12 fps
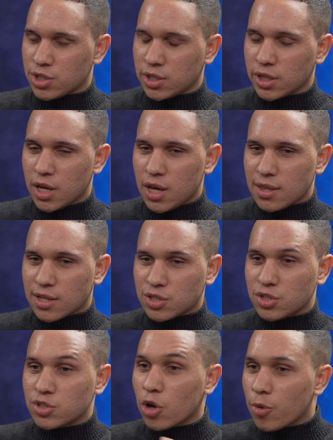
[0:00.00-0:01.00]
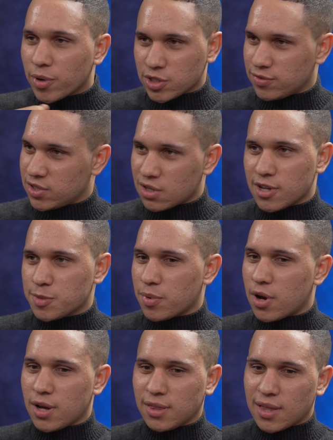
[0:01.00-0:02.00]
And there's so much of a science
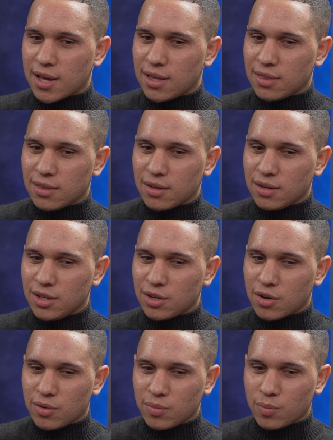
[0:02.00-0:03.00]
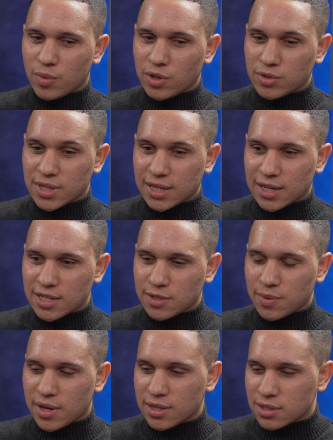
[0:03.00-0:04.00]
behind that when you're digging
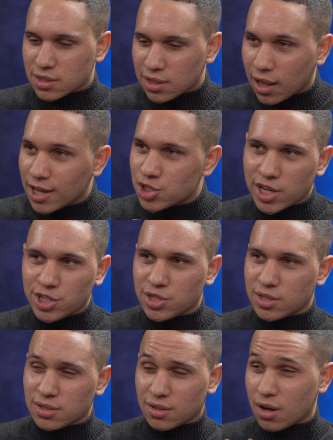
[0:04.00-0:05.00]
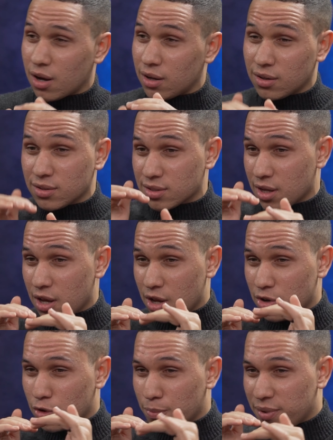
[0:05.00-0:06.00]
into it, slight changes, colors
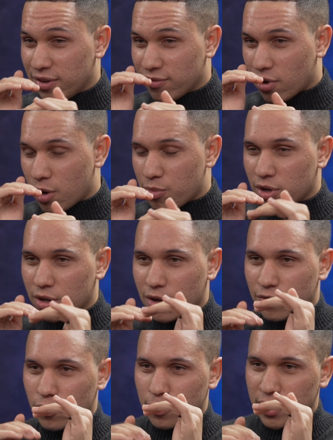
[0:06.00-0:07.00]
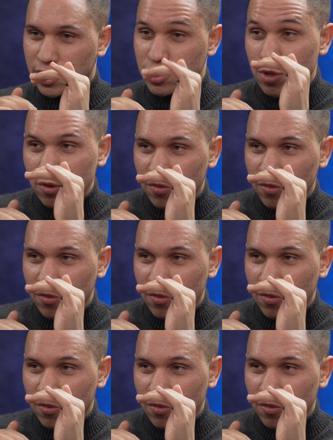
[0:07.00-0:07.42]
not being vibrant enough or being too